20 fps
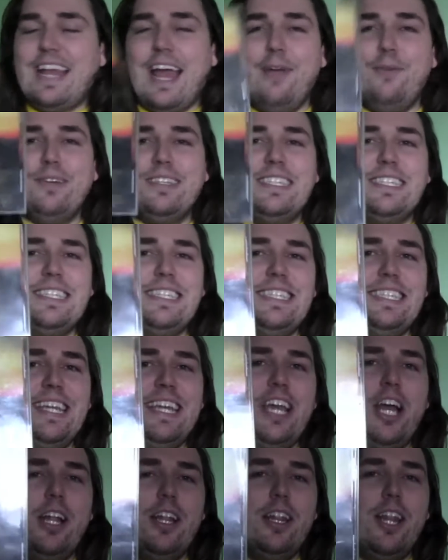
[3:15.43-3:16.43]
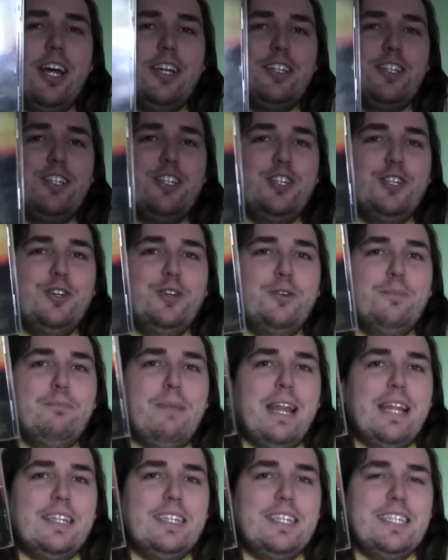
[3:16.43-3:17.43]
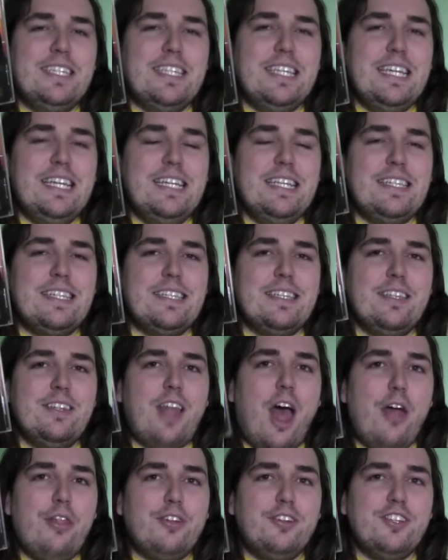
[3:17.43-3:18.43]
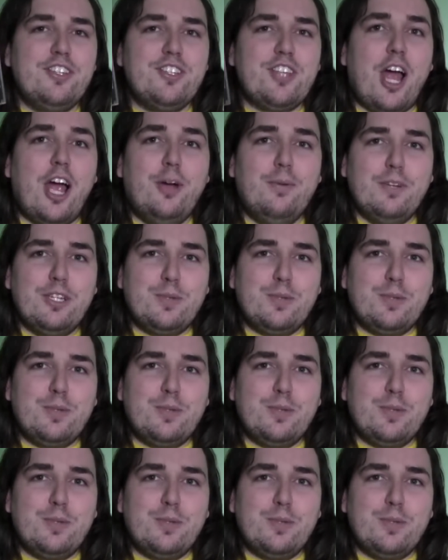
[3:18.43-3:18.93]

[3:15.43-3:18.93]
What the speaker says: I was listening a lot to Melanie C's Northern Star,